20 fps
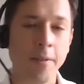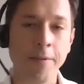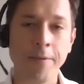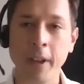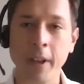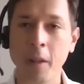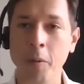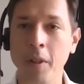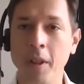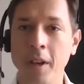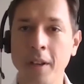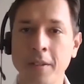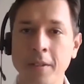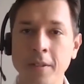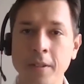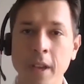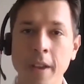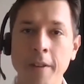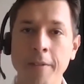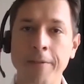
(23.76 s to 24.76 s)
Phil with us
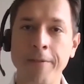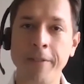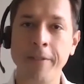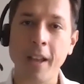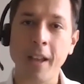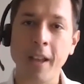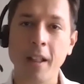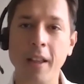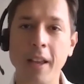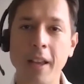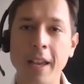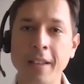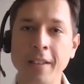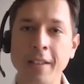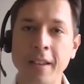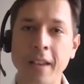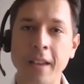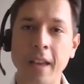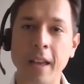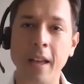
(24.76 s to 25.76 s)
today. Phil
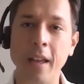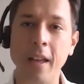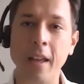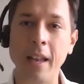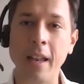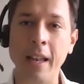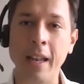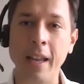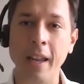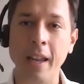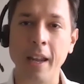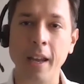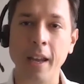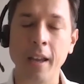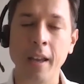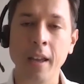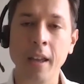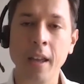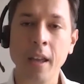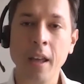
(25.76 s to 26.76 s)
is a
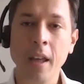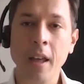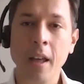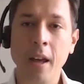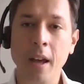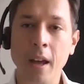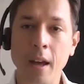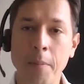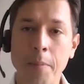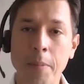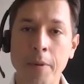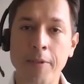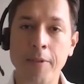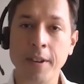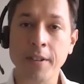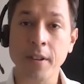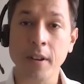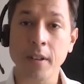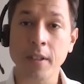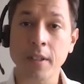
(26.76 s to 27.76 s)
leading
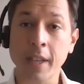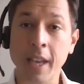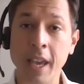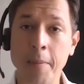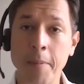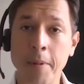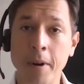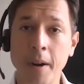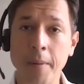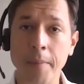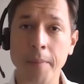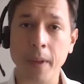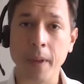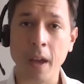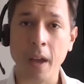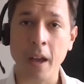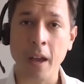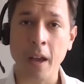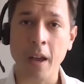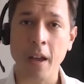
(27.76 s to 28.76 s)
professional skipper.
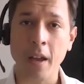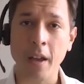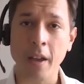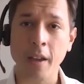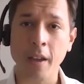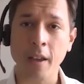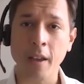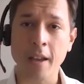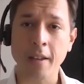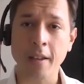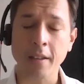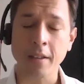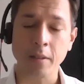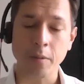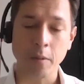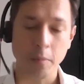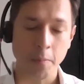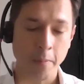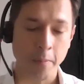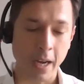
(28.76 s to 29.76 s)
He has
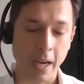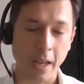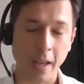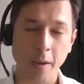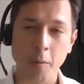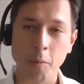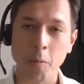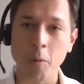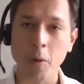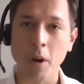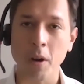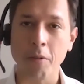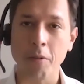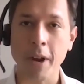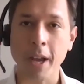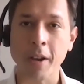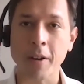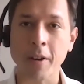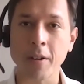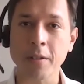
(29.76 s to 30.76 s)
many world
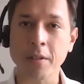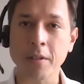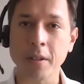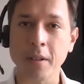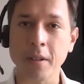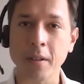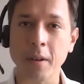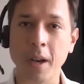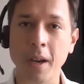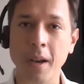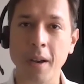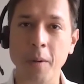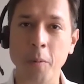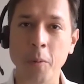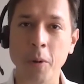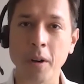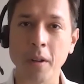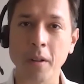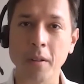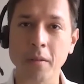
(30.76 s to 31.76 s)
records and
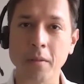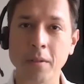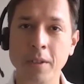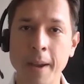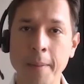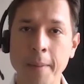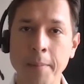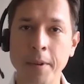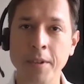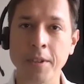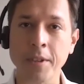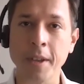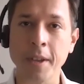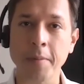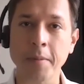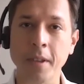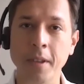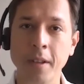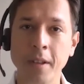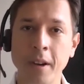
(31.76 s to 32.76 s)
world
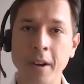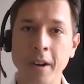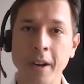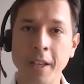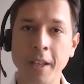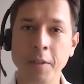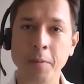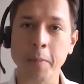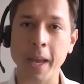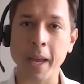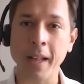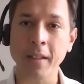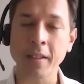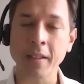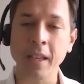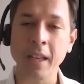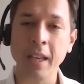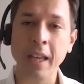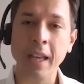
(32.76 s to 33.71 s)
championships under his belt.